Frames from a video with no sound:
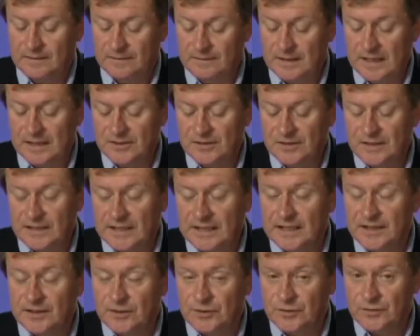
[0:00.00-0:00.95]
that's
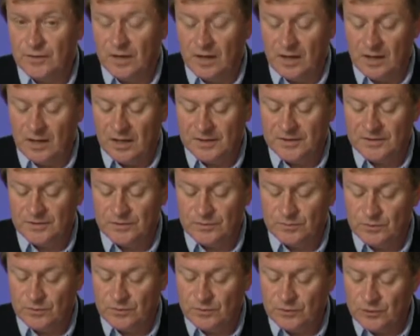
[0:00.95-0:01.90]
the
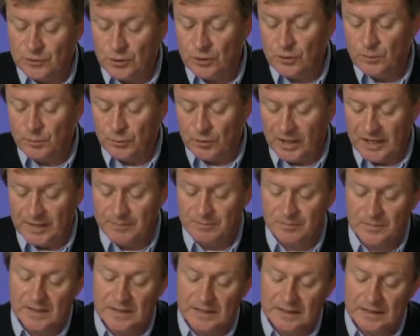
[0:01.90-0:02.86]
R2 prime,
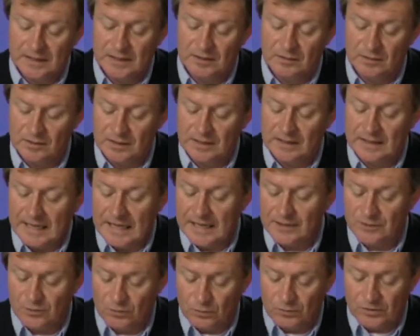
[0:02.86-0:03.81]

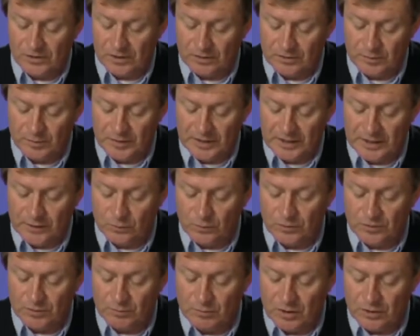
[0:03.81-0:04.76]
has also to be equal
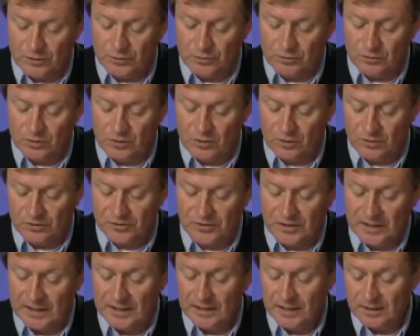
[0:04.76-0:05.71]
to marginal
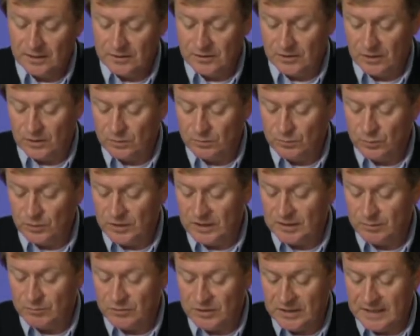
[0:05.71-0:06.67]
cost. So
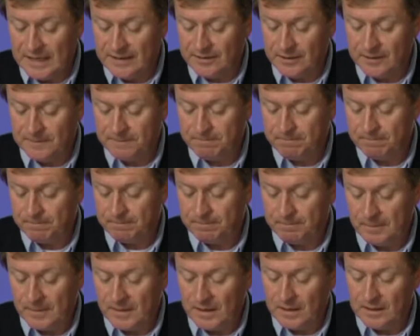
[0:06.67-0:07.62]
putting them together,
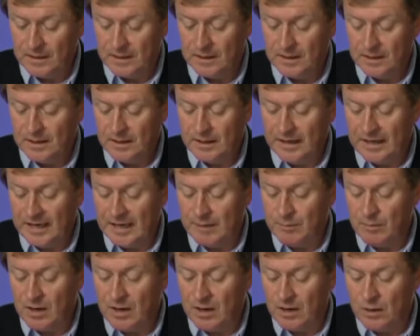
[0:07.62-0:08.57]

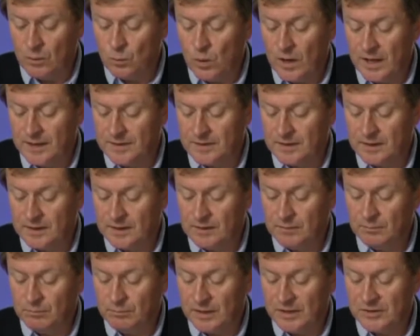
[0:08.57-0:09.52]
MR1
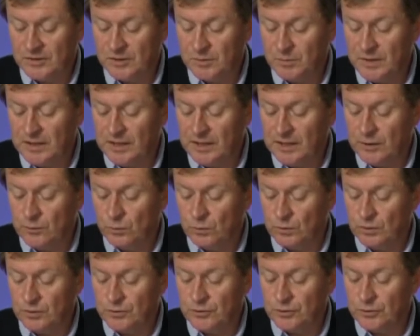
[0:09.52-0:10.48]
must be
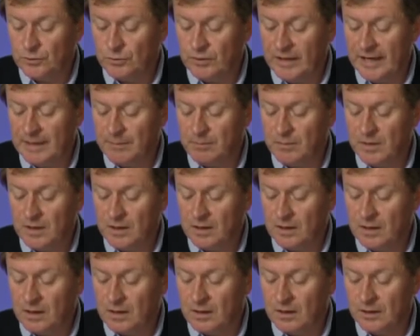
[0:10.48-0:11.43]
equal to
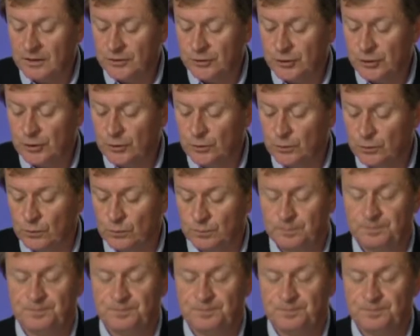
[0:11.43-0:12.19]
MR2.